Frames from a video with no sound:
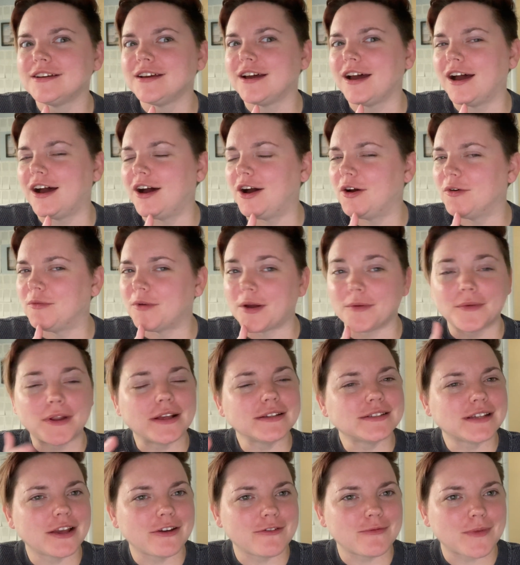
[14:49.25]
I'm not
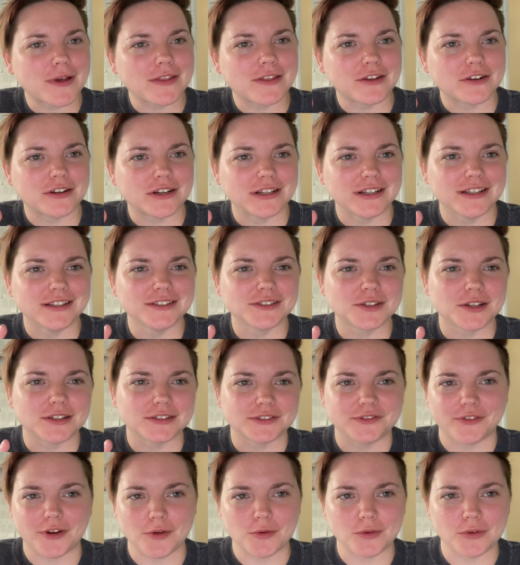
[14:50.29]
saying what my theory is, because
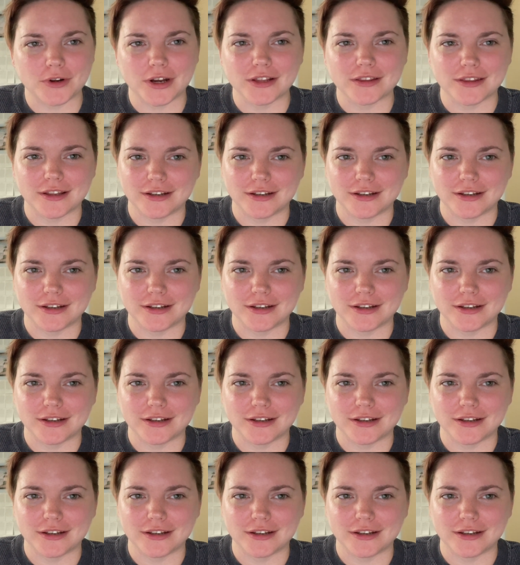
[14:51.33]
if I'm correct,